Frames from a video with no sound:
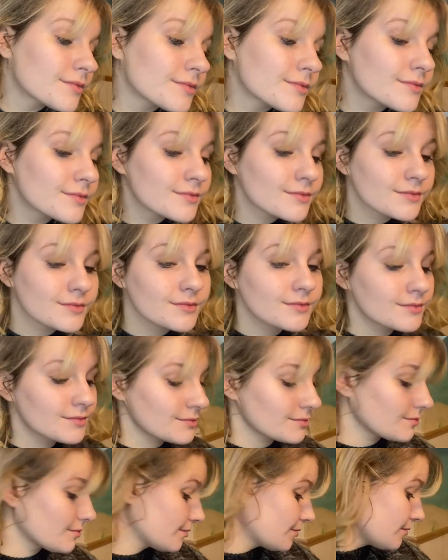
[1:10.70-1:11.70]
even when you're short on
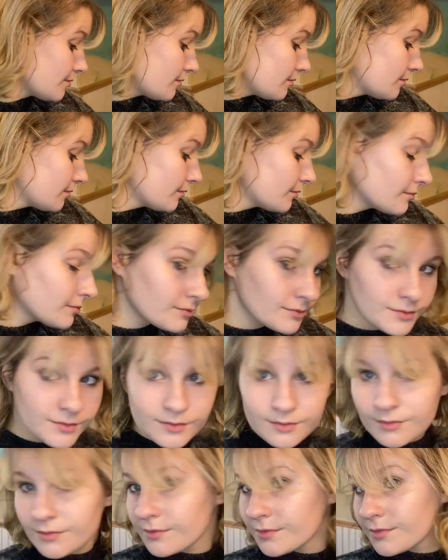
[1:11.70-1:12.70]
time,
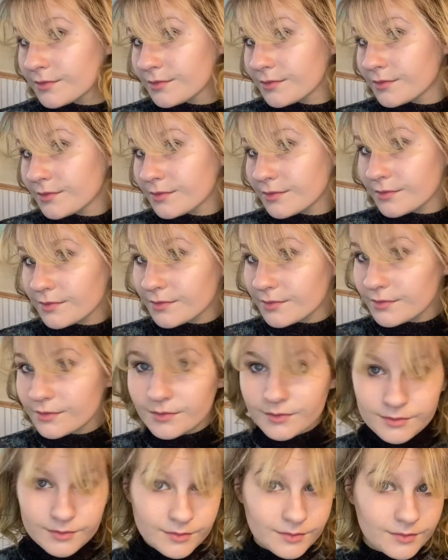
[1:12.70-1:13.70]
Batiste dry
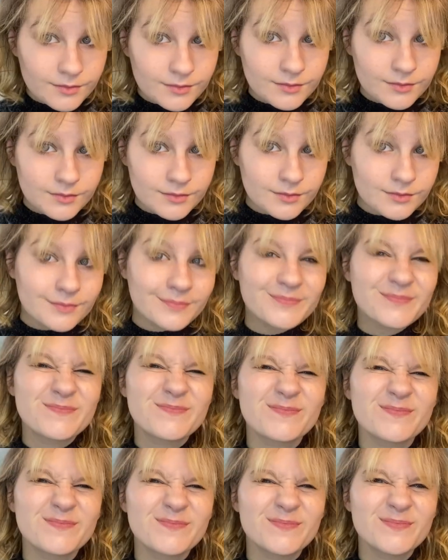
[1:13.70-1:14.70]
shampoo
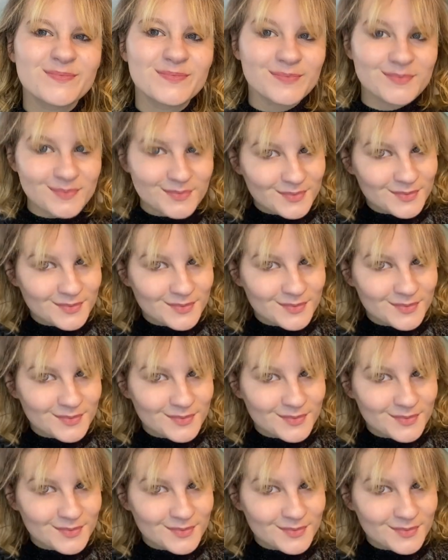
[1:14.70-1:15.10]
is